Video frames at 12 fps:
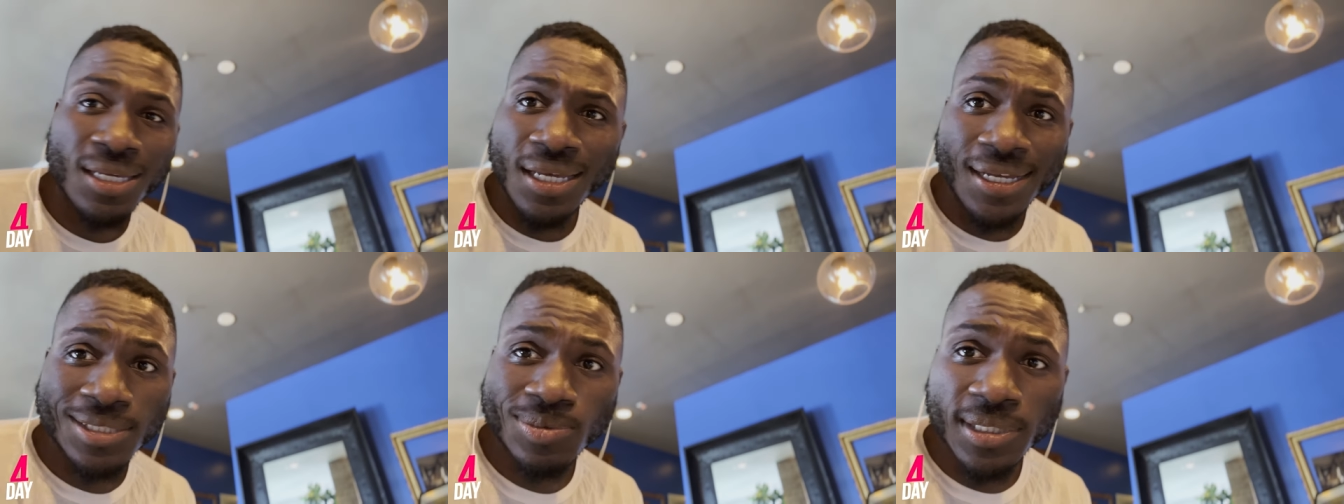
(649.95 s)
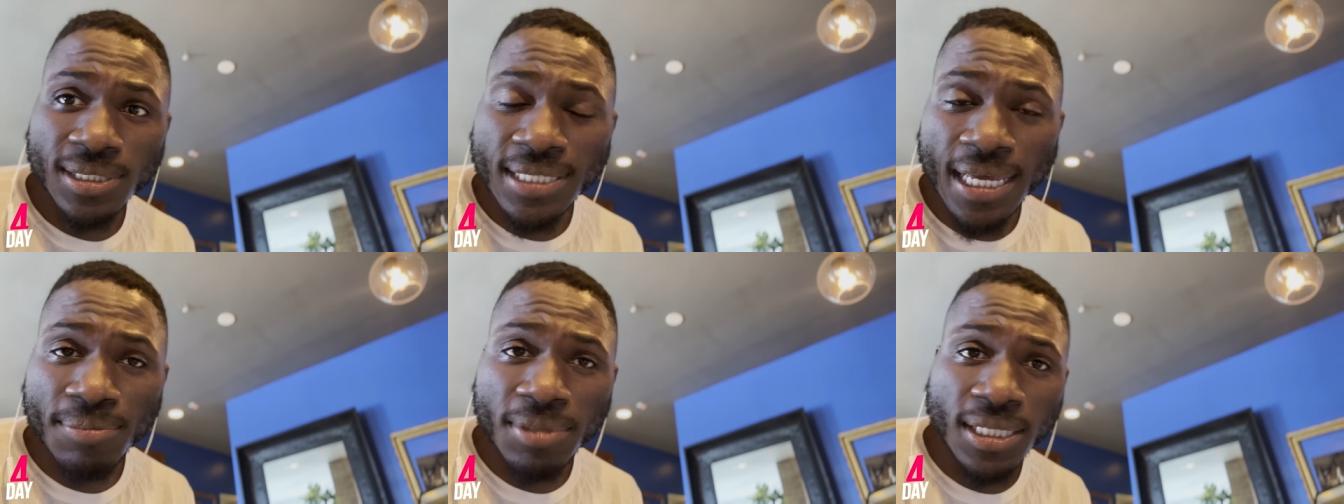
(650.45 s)
I just wanted to
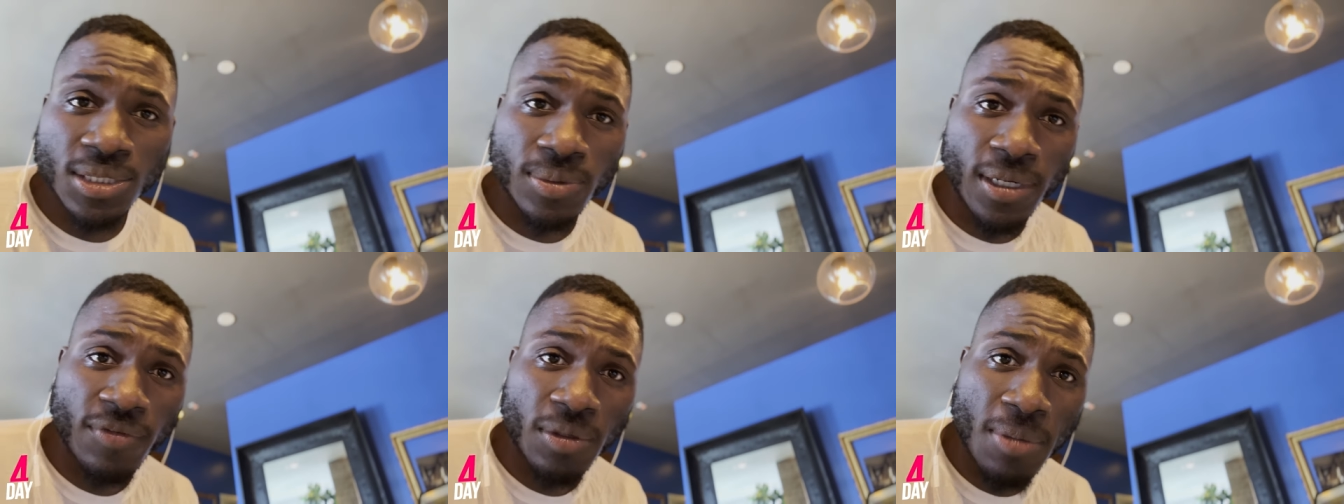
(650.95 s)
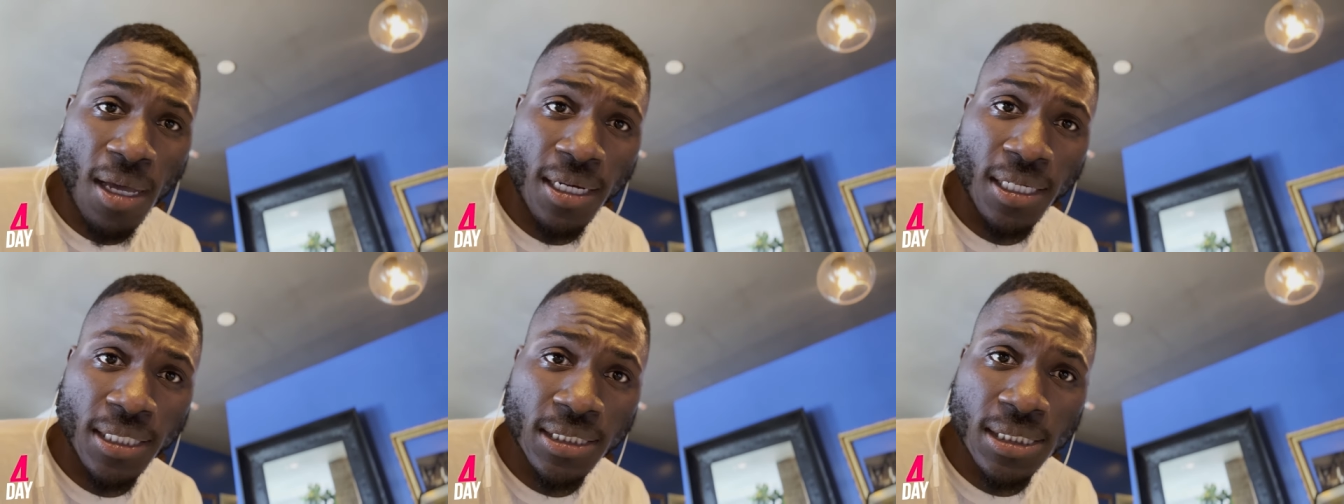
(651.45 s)
tap base with everybody
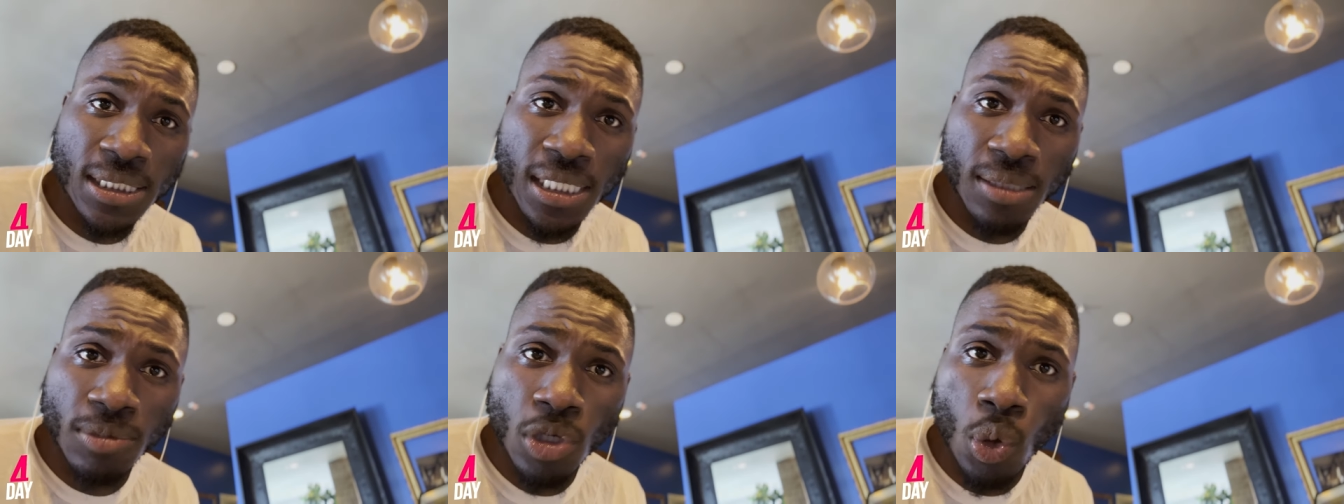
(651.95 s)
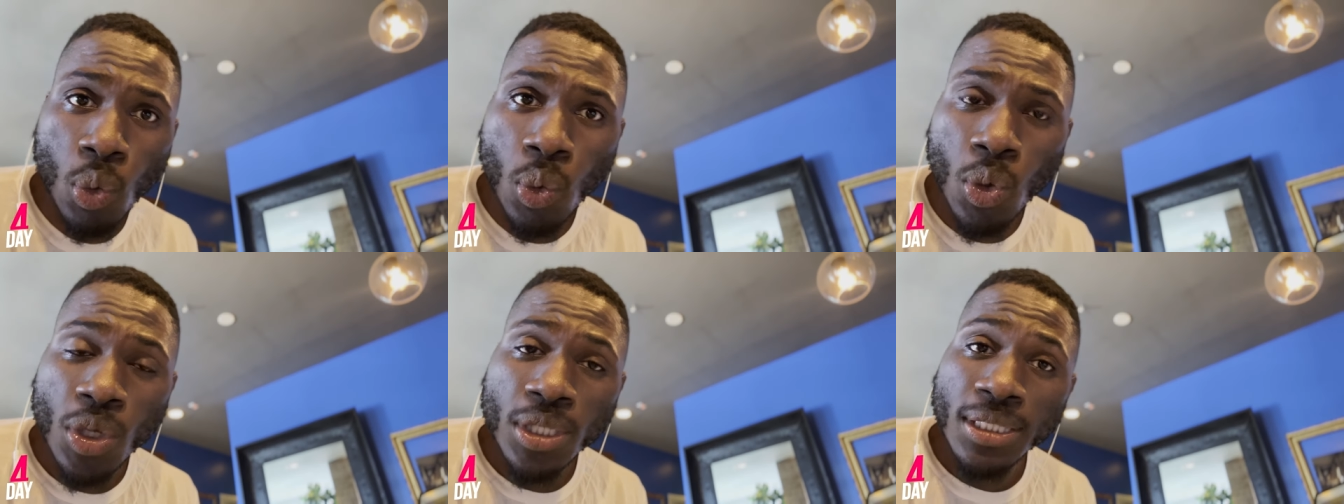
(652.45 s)
and just let them know
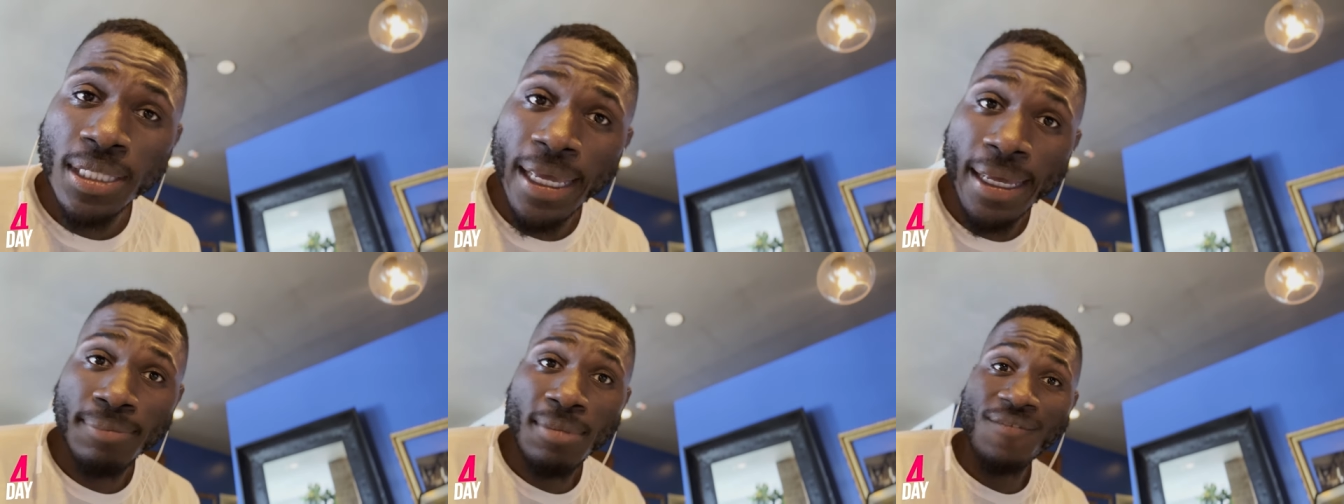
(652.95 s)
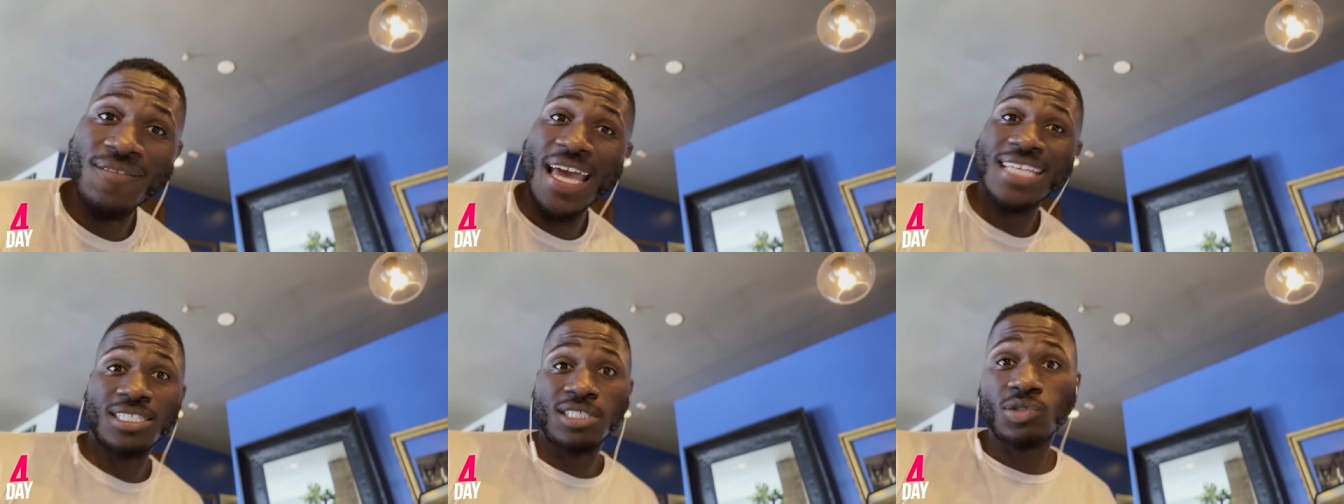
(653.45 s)
that my
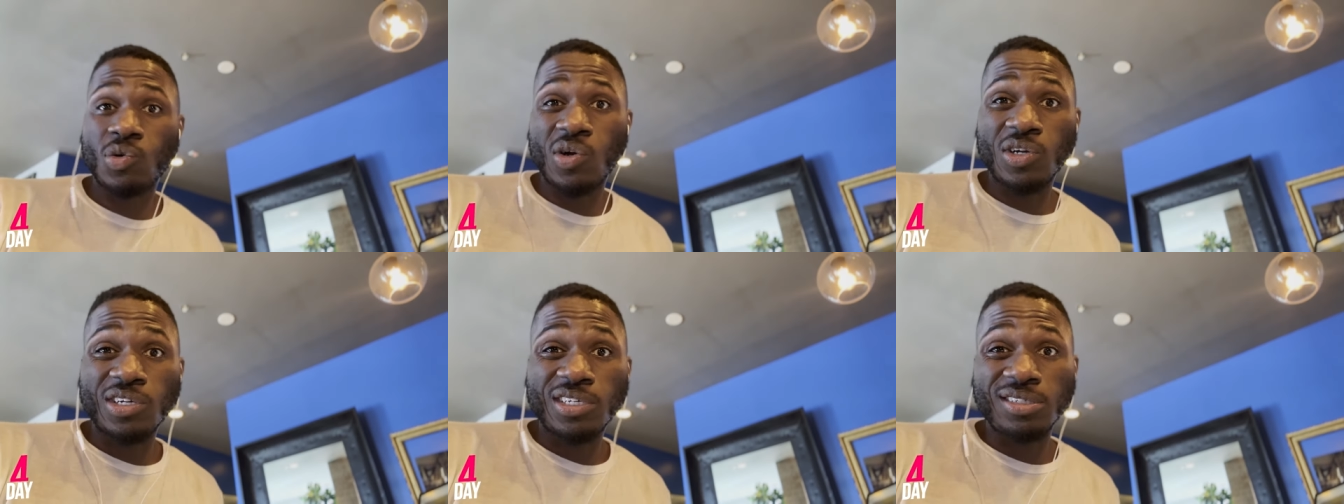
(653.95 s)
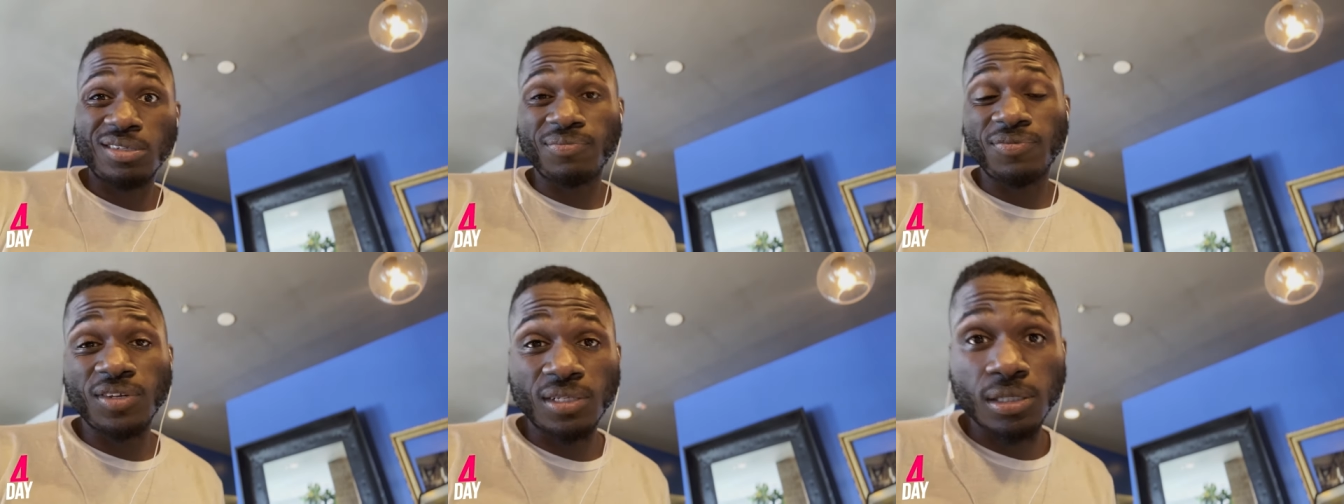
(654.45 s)
fasting is going good. I'm
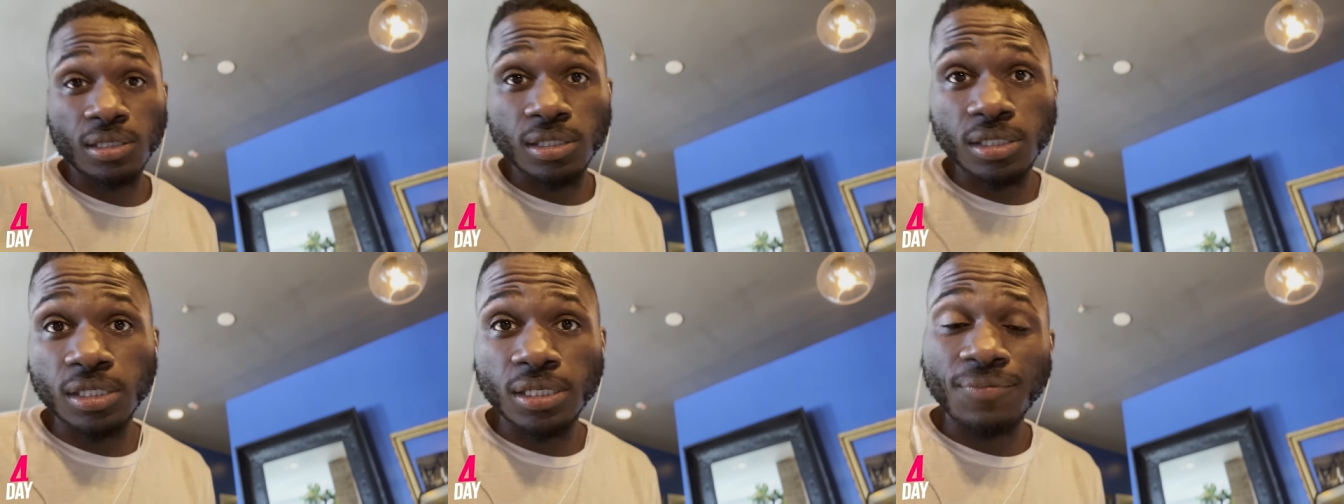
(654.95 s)
feeling good.